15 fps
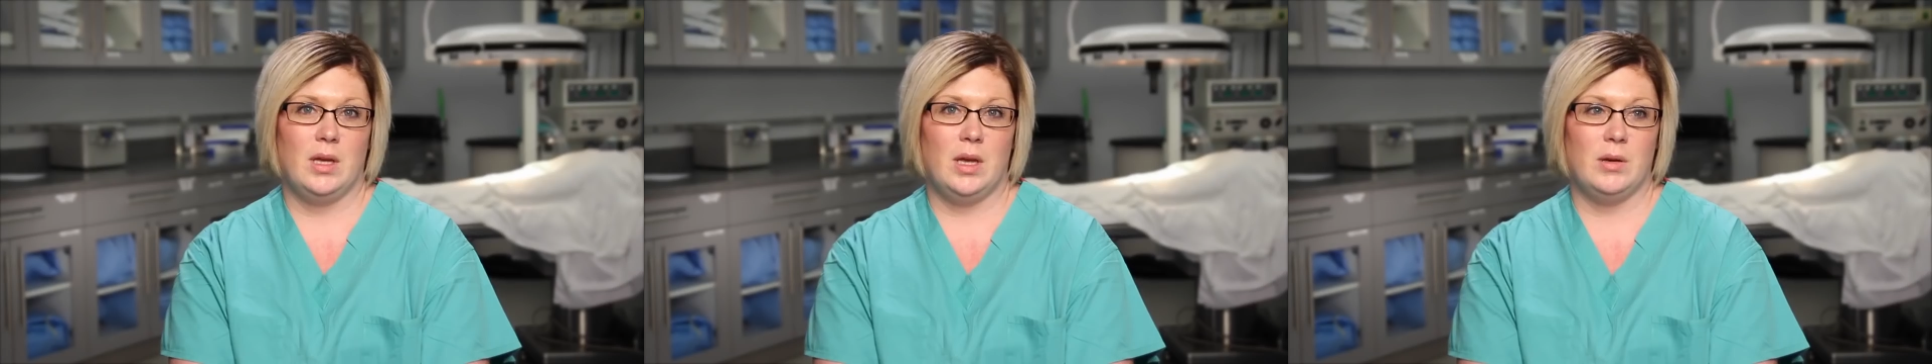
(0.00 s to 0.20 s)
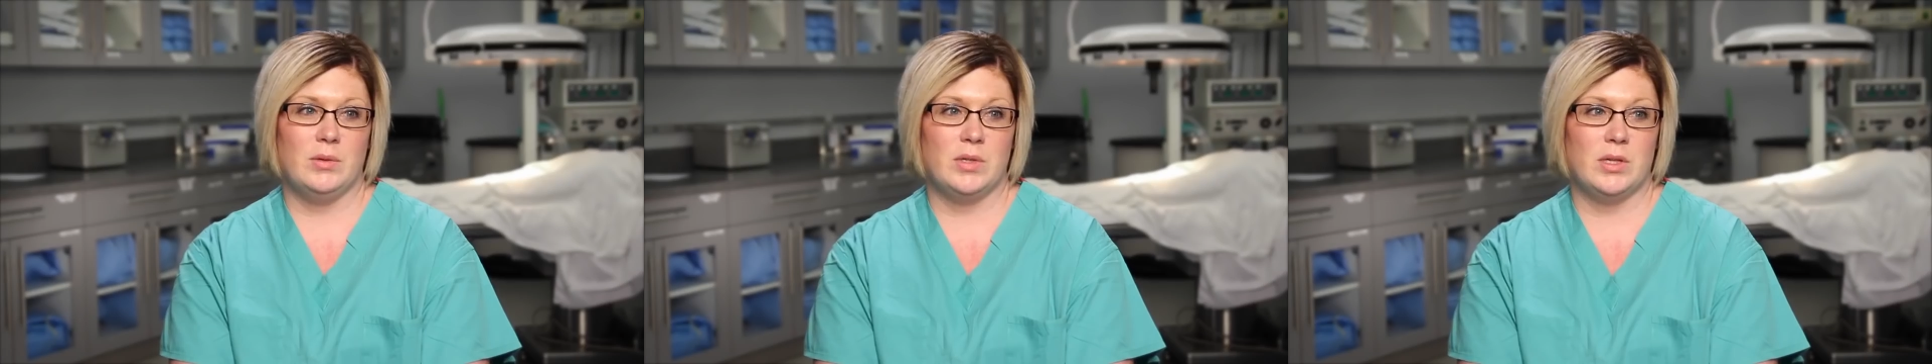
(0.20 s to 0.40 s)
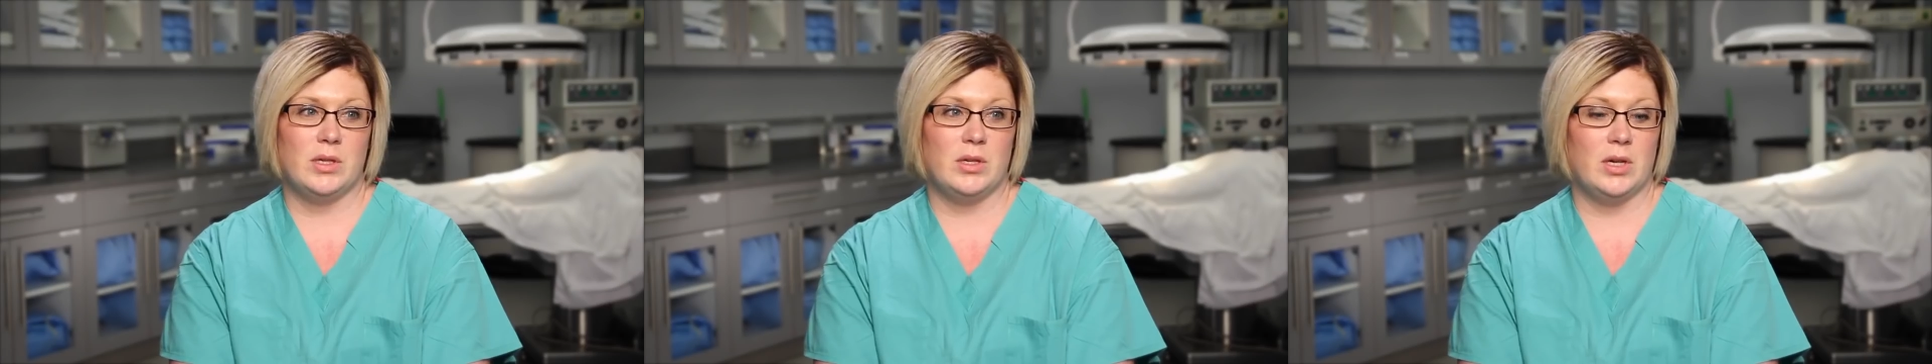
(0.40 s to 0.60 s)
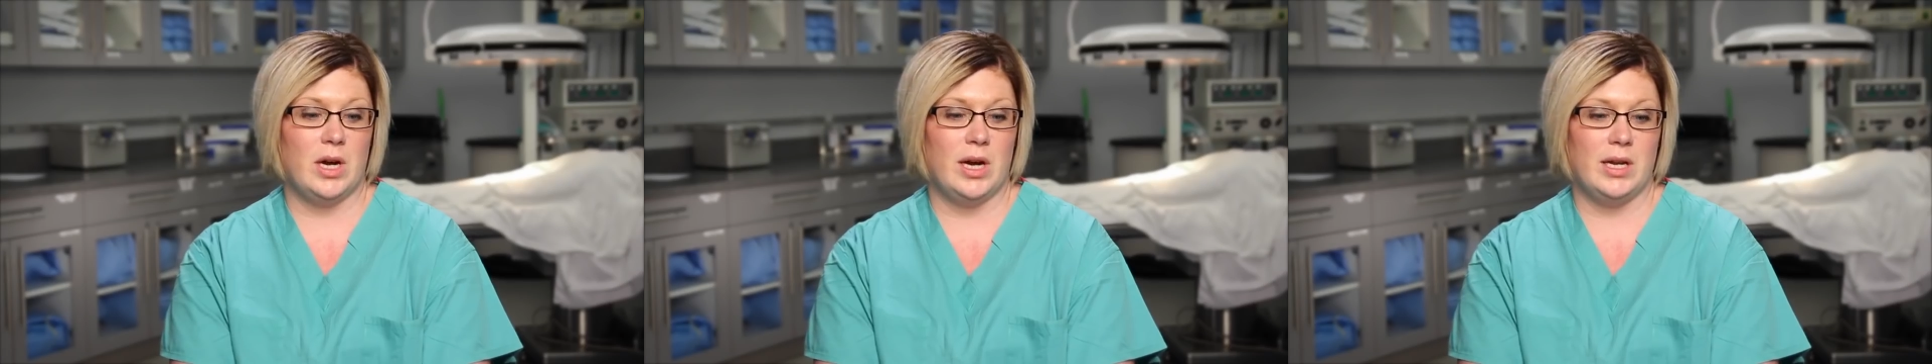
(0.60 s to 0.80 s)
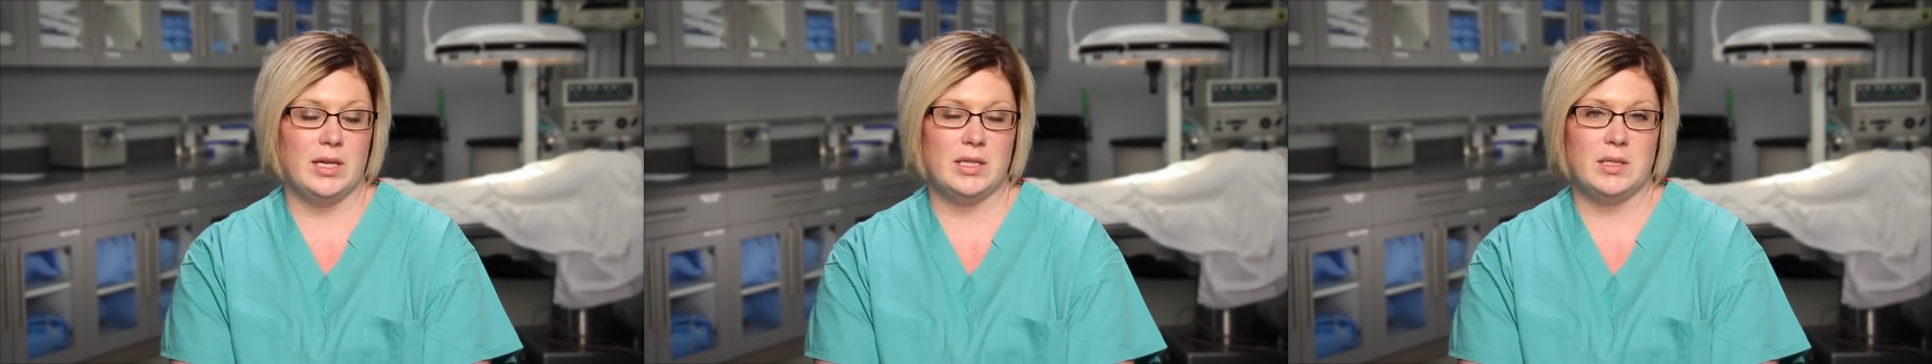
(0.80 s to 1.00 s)
It was a
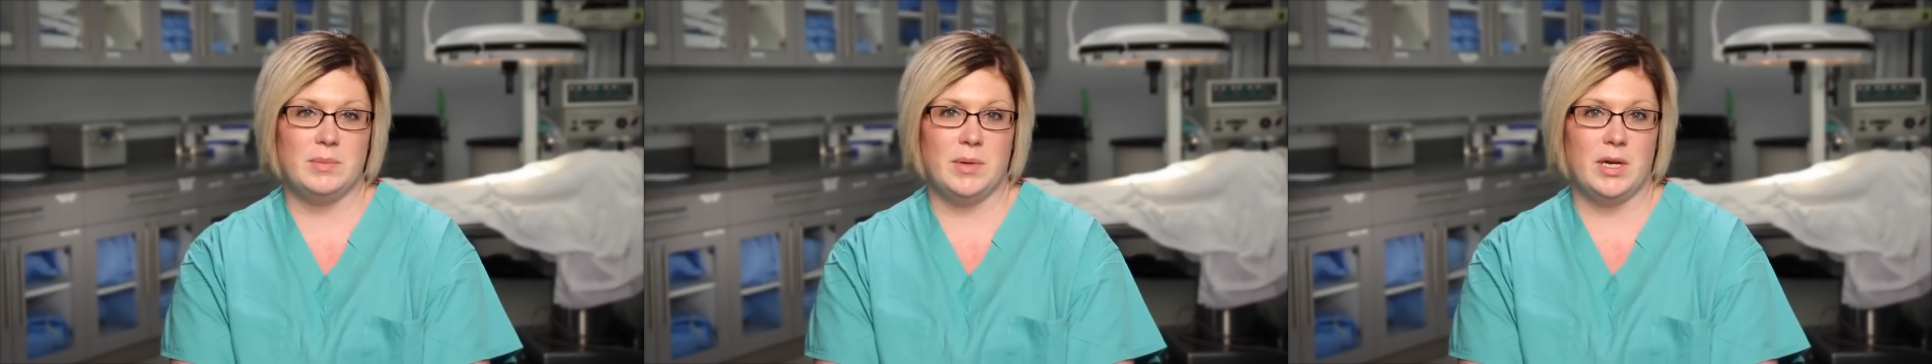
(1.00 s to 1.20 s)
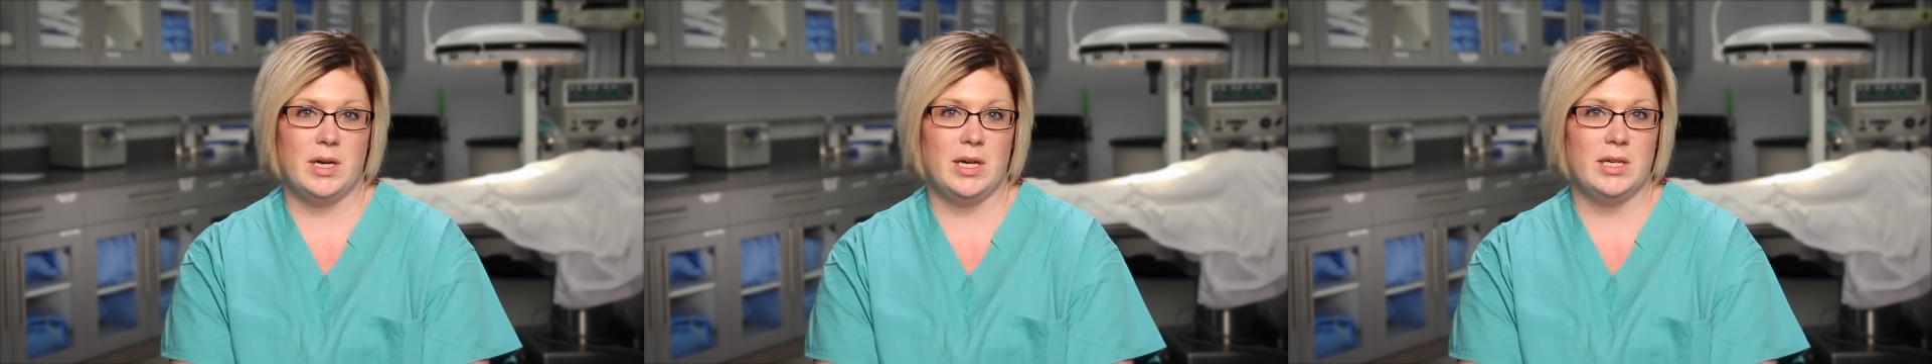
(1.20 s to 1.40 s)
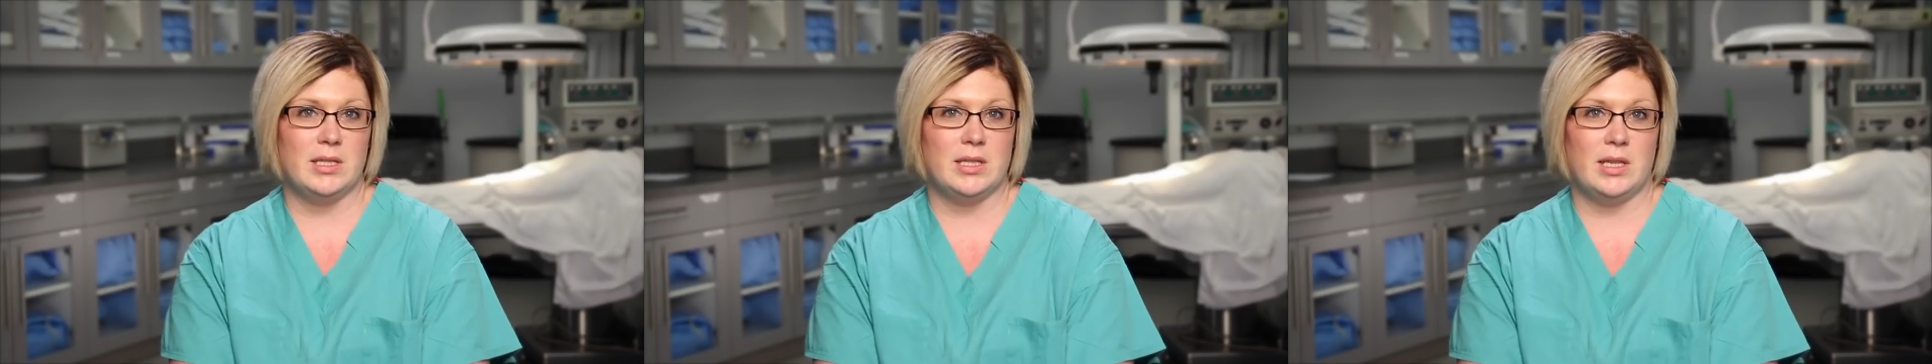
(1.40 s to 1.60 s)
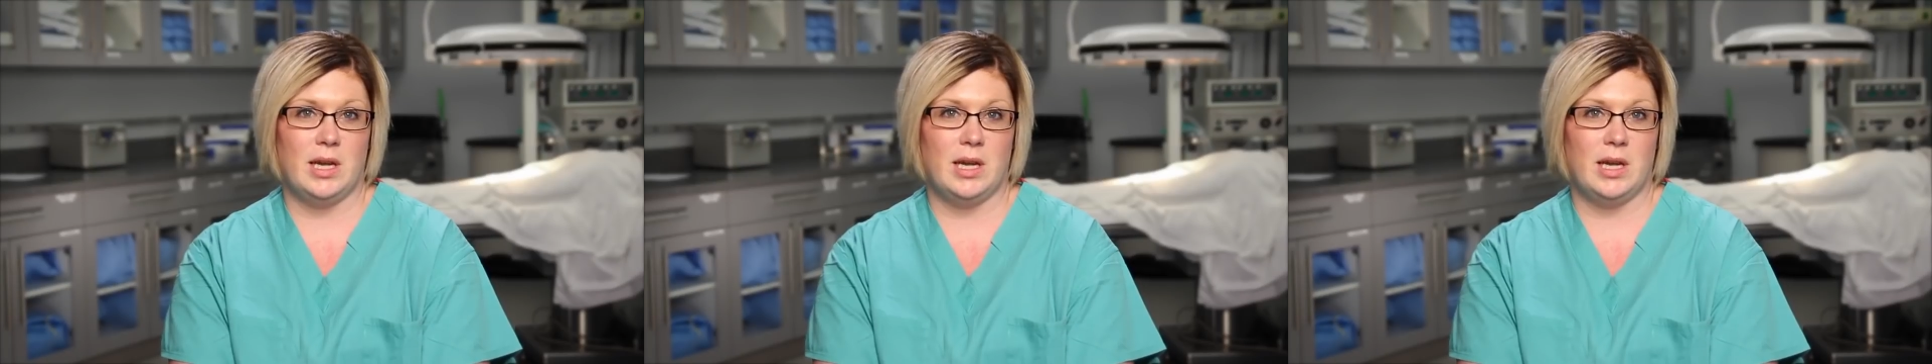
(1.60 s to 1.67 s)
great experience,